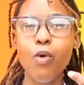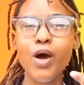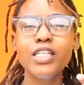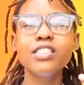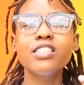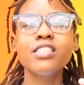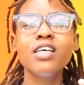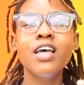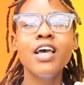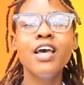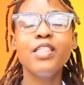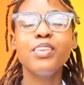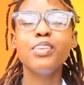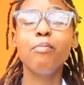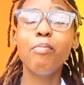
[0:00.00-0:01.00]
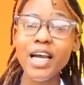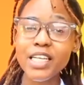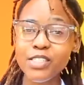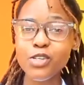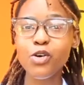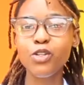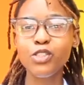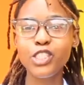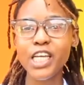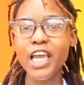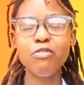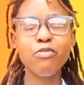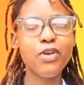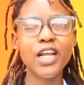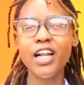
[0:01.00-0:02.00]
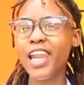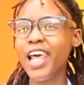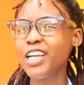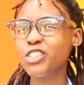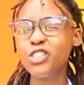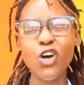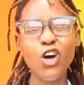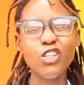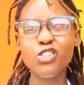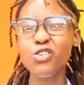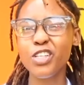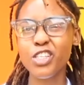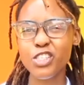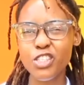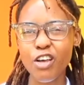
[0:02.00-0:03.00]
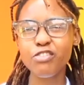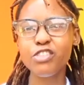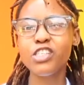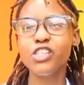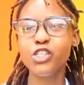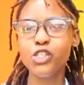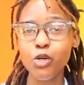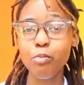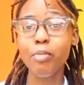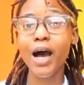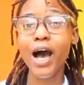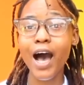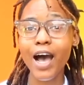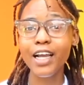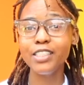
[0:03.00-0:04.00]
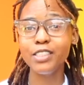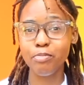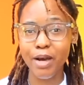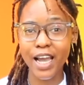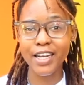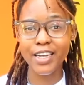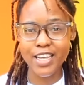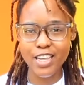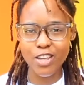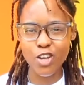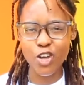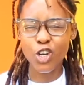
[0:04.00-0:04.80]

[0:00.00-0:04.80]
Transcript: Once, the bicycle chain ring latched onto the soft tissue behind my knee,